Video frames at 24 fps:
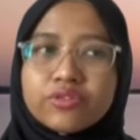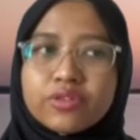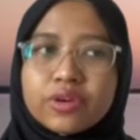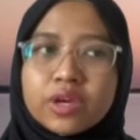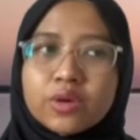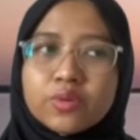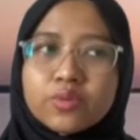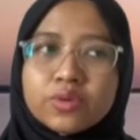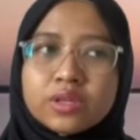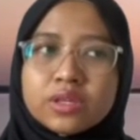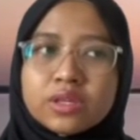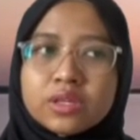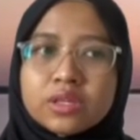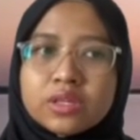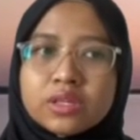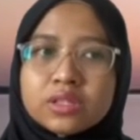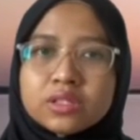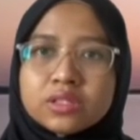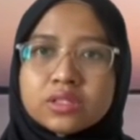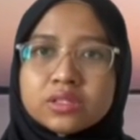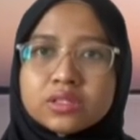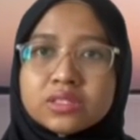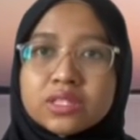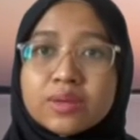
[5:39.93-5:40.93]
we
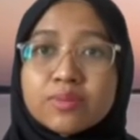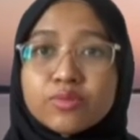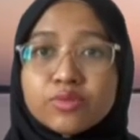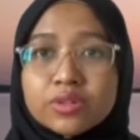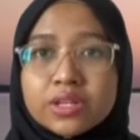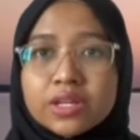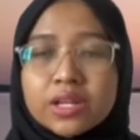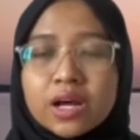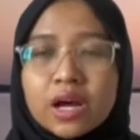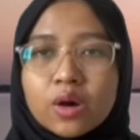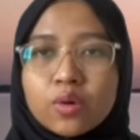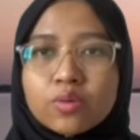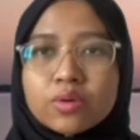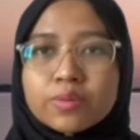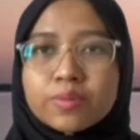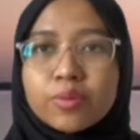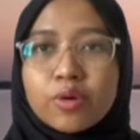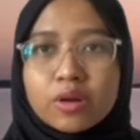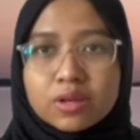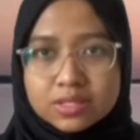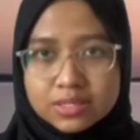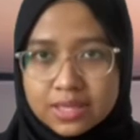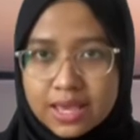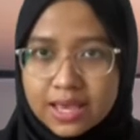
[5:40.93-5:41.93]
simulate our
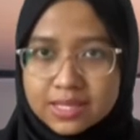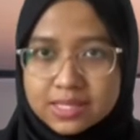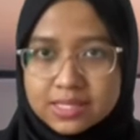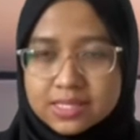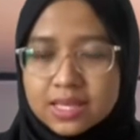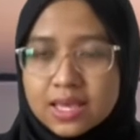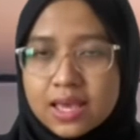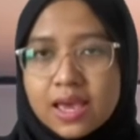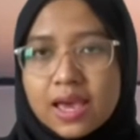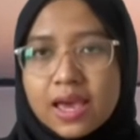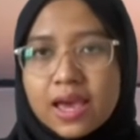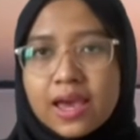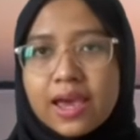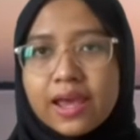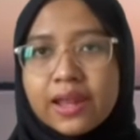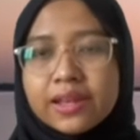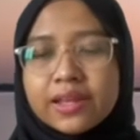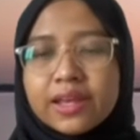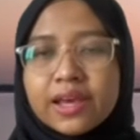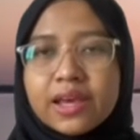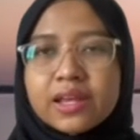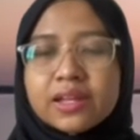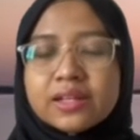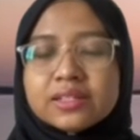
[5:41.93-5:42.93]
process, and
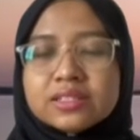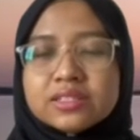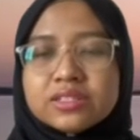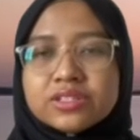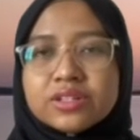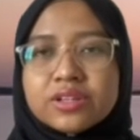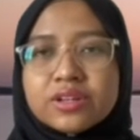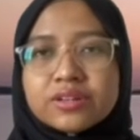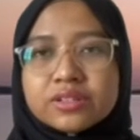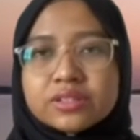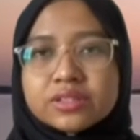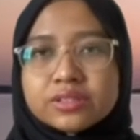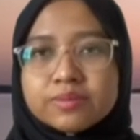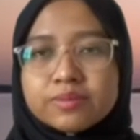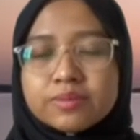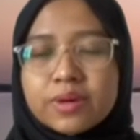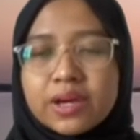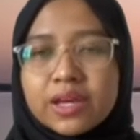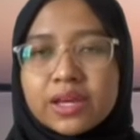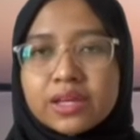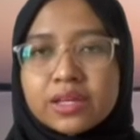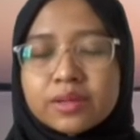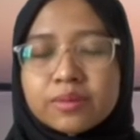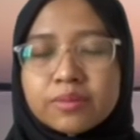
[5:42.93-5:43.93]
then generate
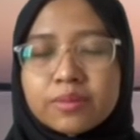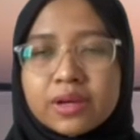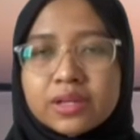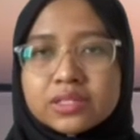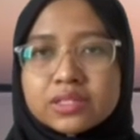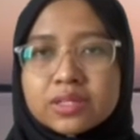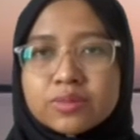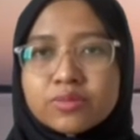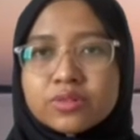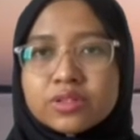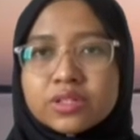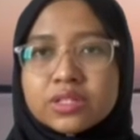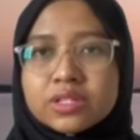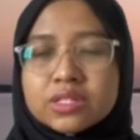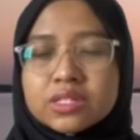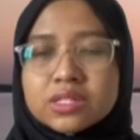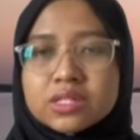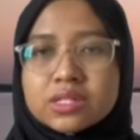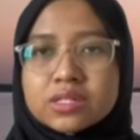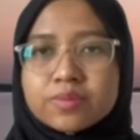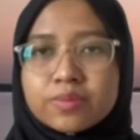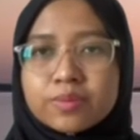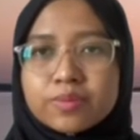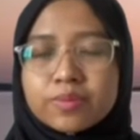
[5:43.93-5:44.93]
by simulate
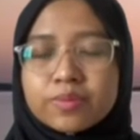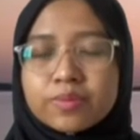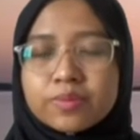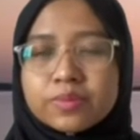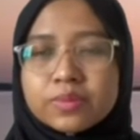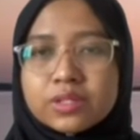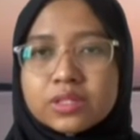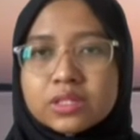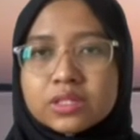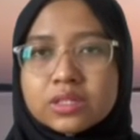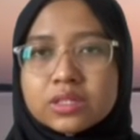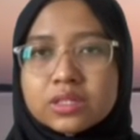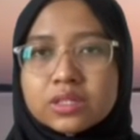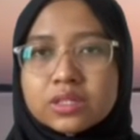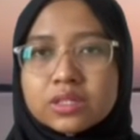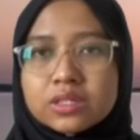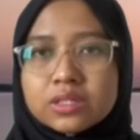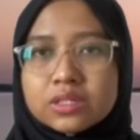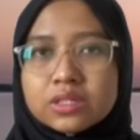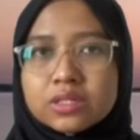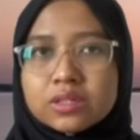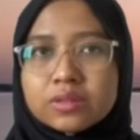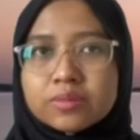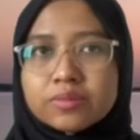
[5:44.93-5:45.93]

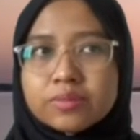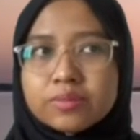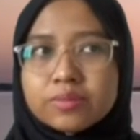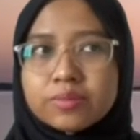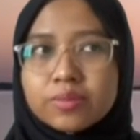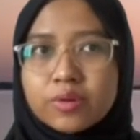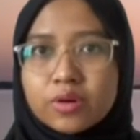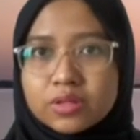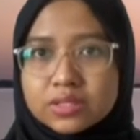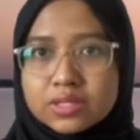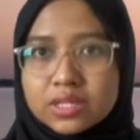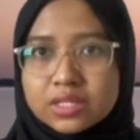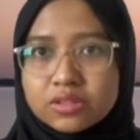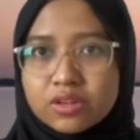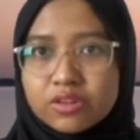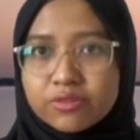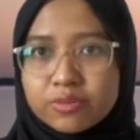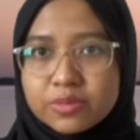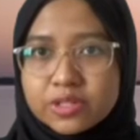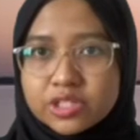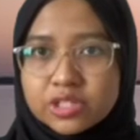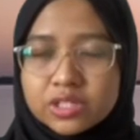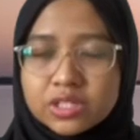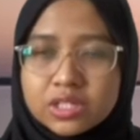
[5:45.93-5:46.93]
the process of
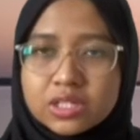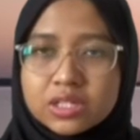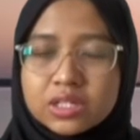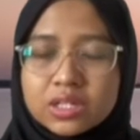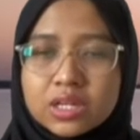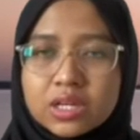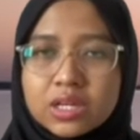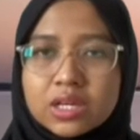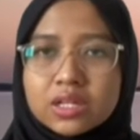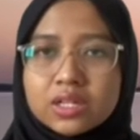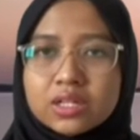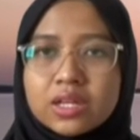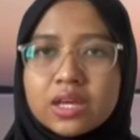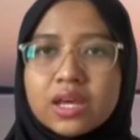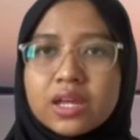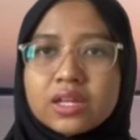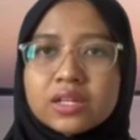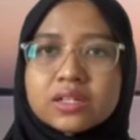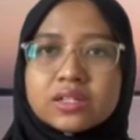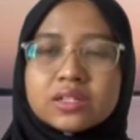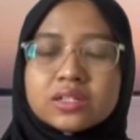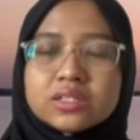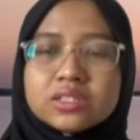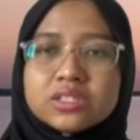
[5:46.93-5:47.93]
machining,
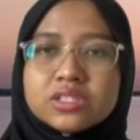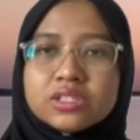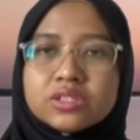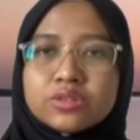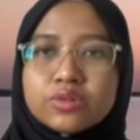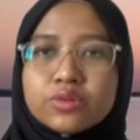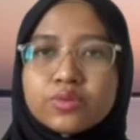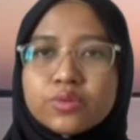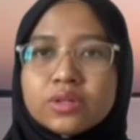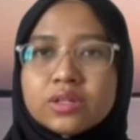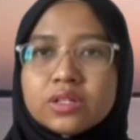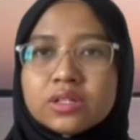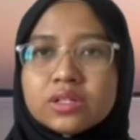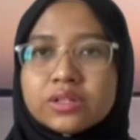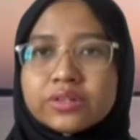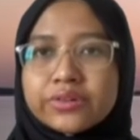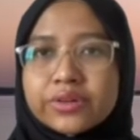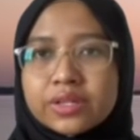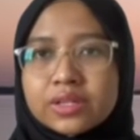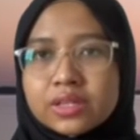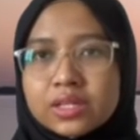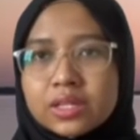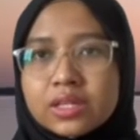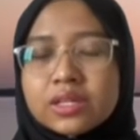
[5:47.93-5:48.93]
then G code will
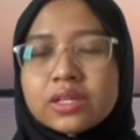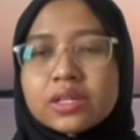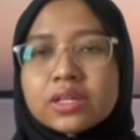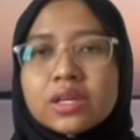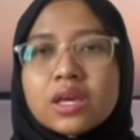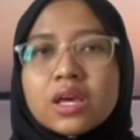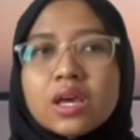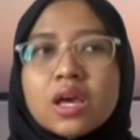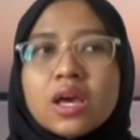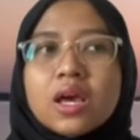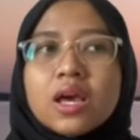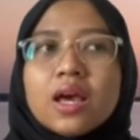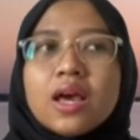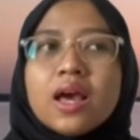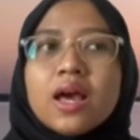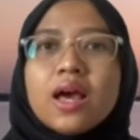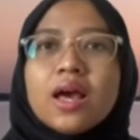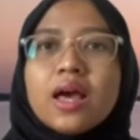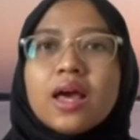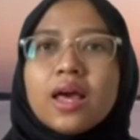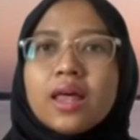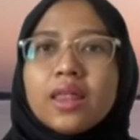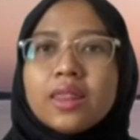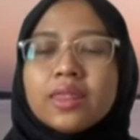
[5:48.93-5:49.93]
creating.
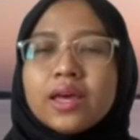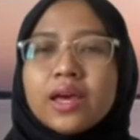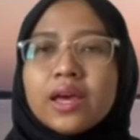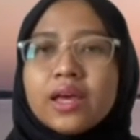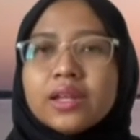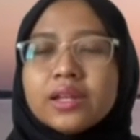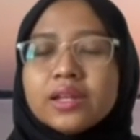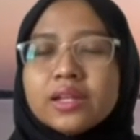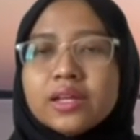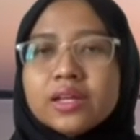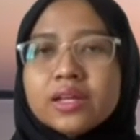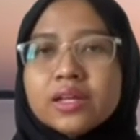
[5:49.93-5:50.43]
And then